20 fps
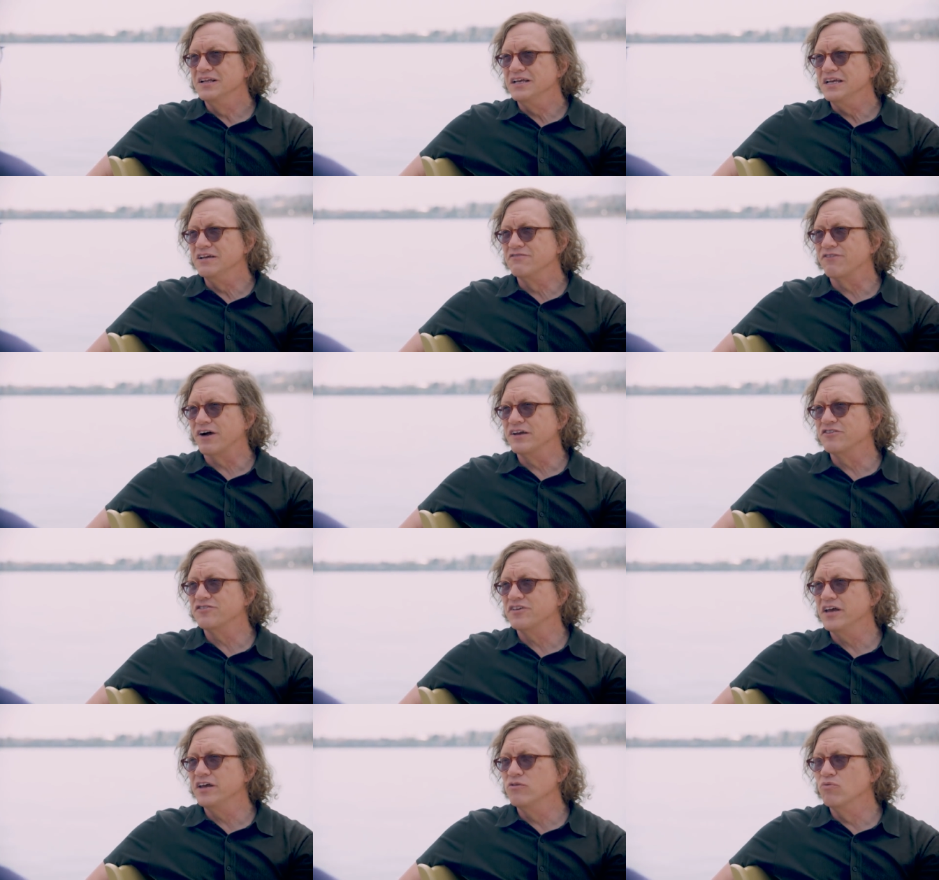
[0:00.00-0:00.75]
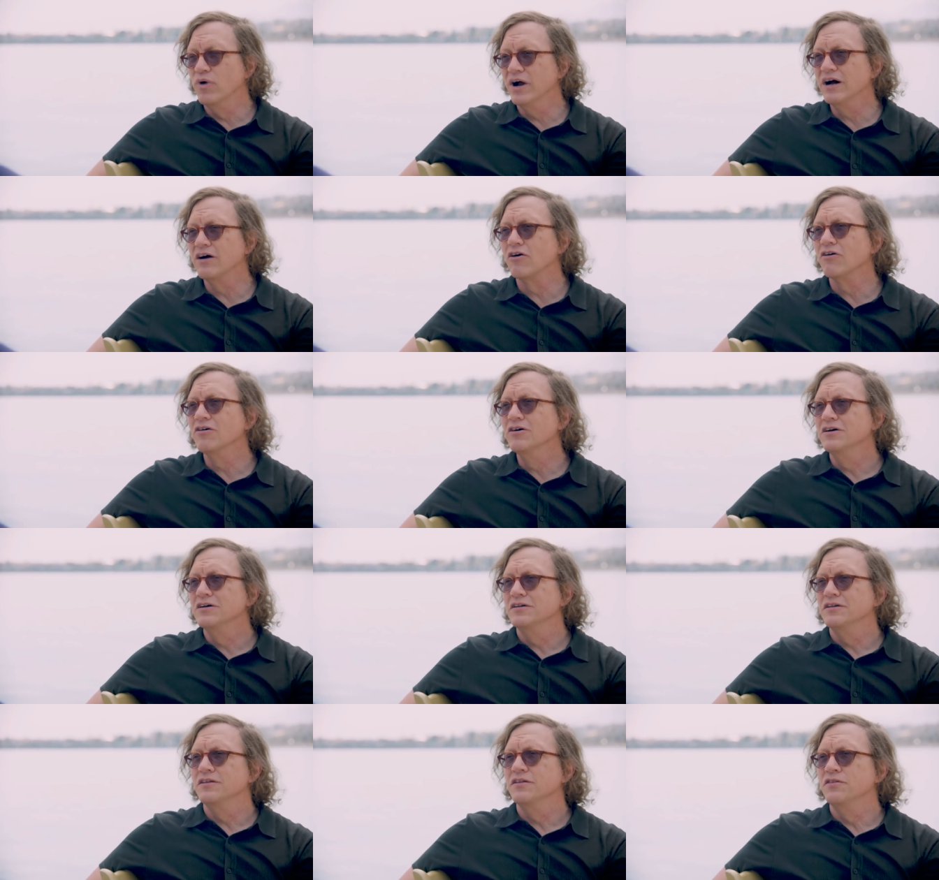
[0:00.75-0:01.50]
If I say, well,
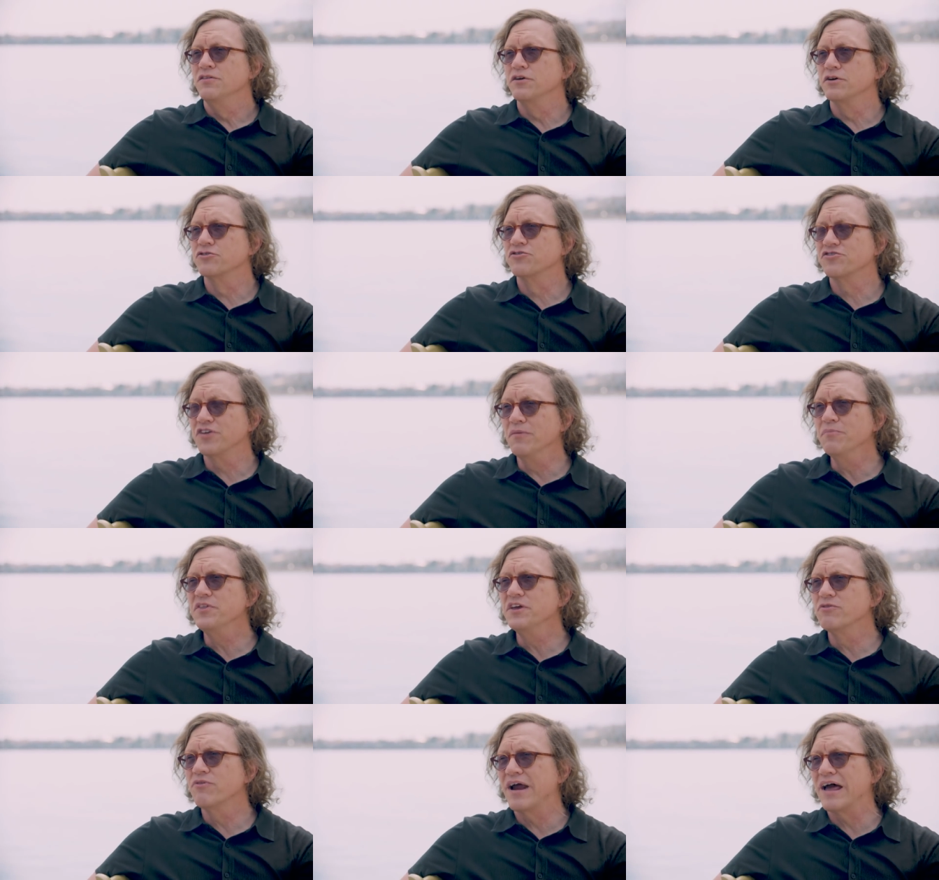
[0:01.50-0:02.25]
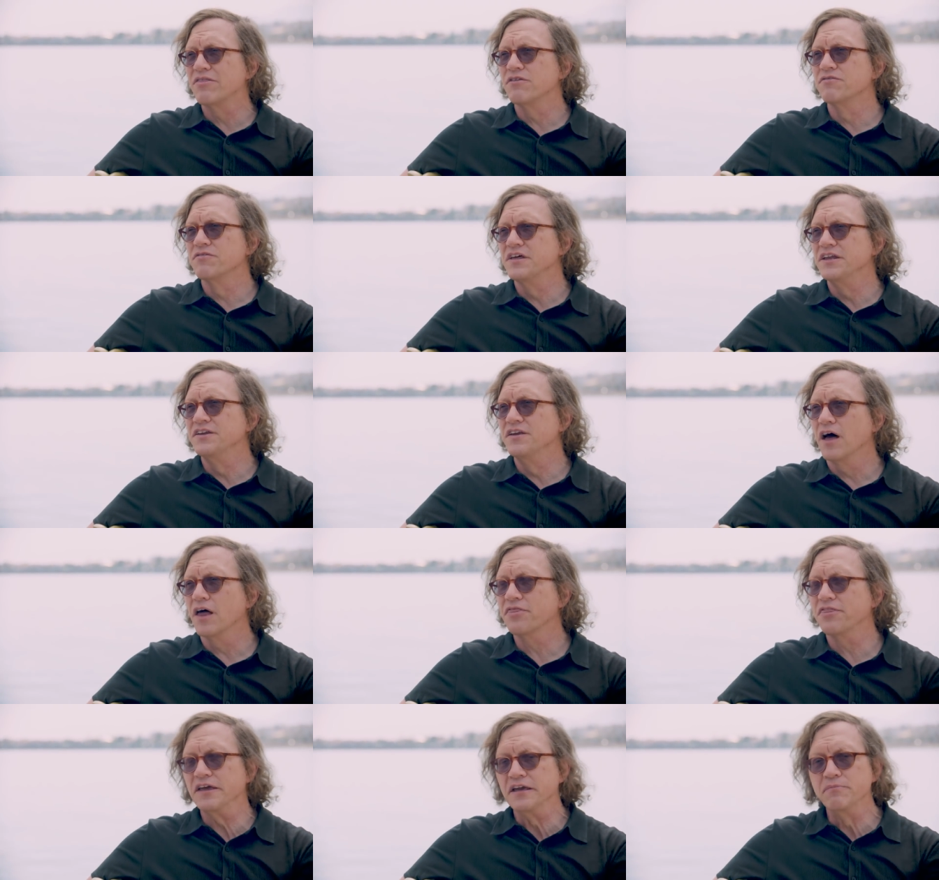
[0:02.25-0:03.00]
there's something rather than
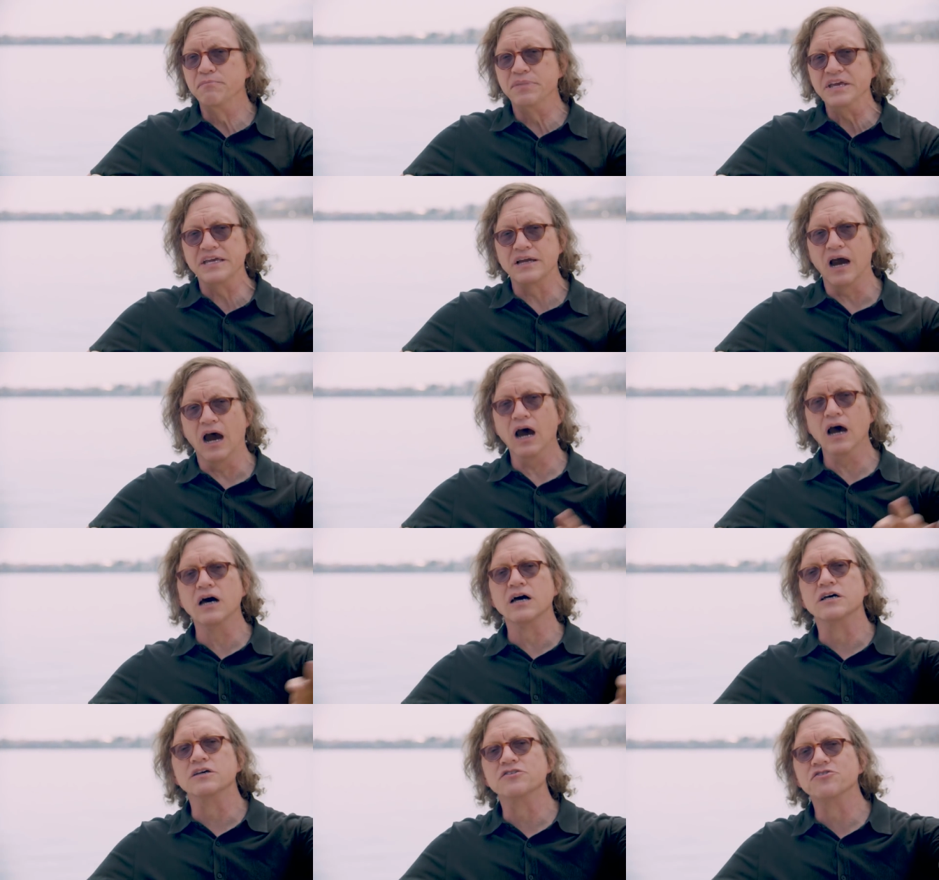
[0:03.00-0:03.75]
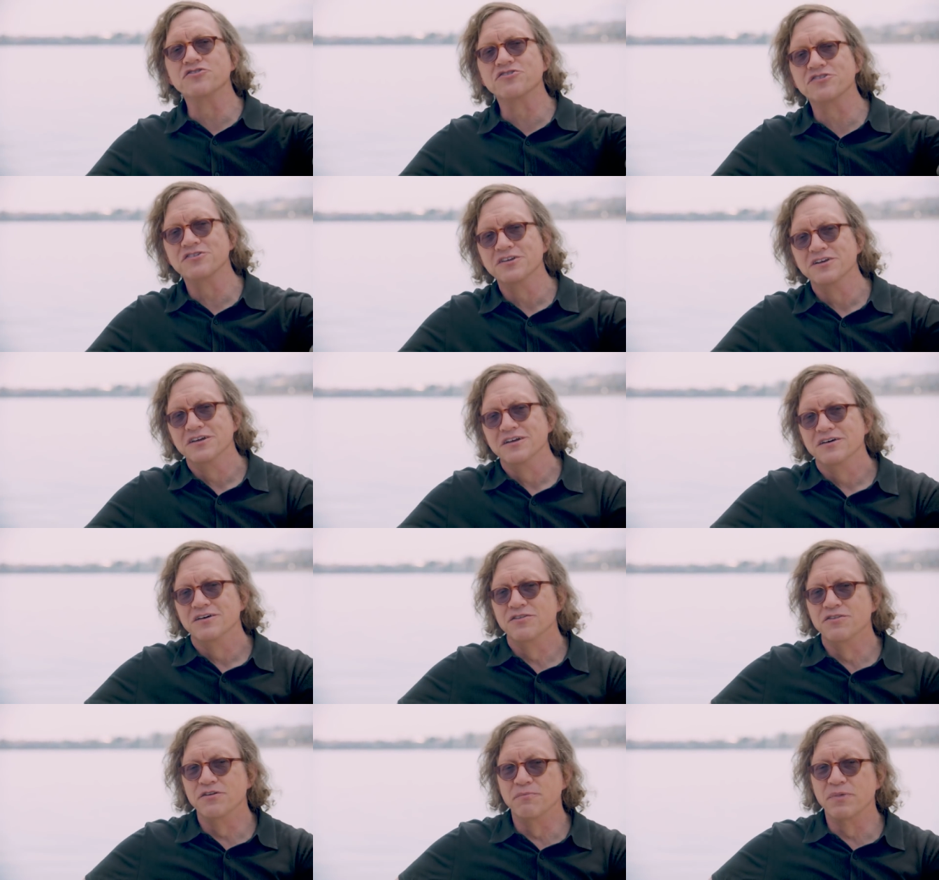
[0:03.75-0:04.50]
nothing because,
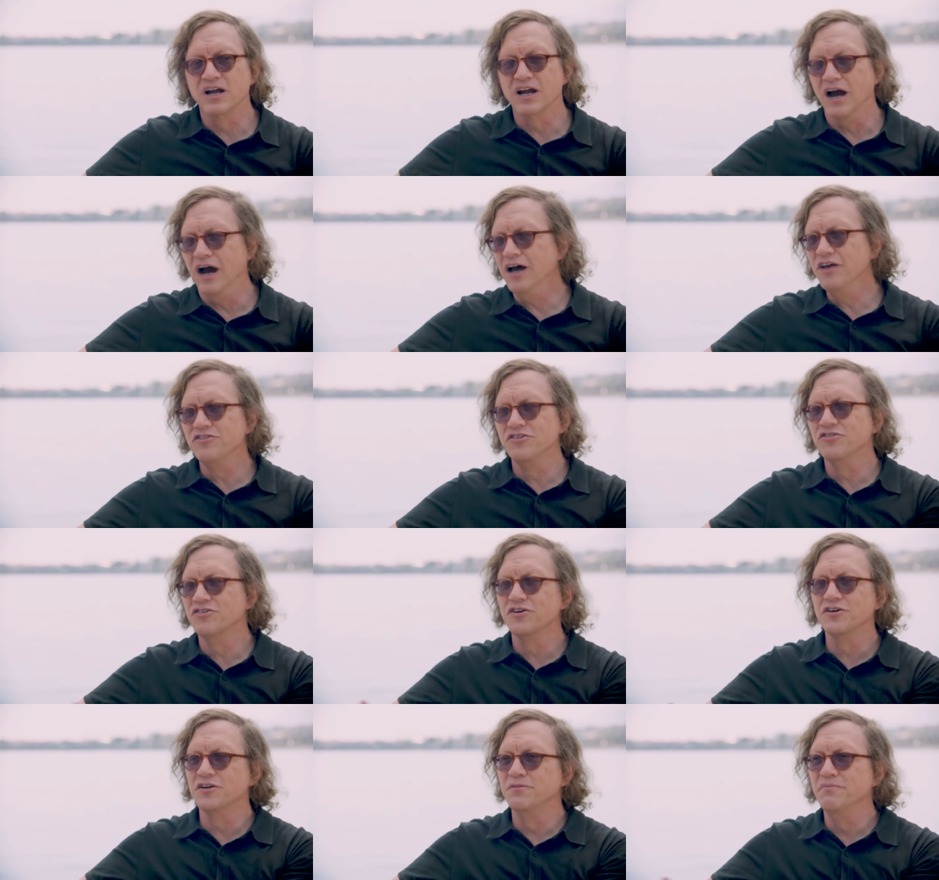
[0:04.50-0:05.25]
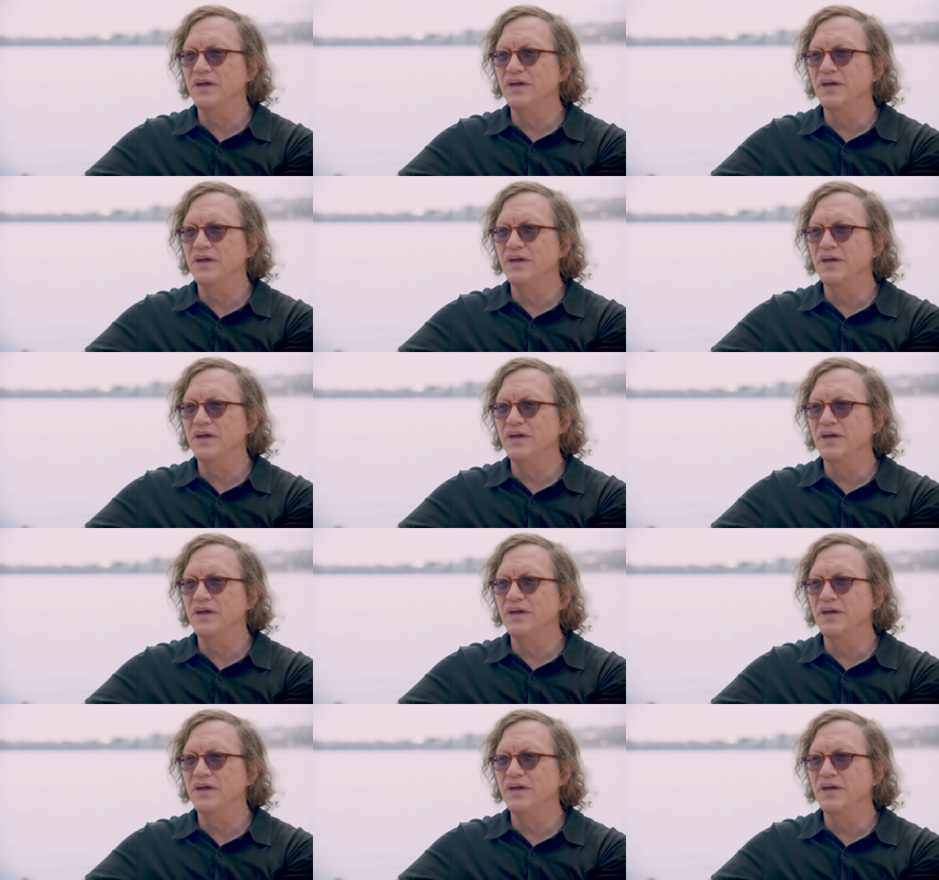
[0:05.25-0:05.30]
the because is going to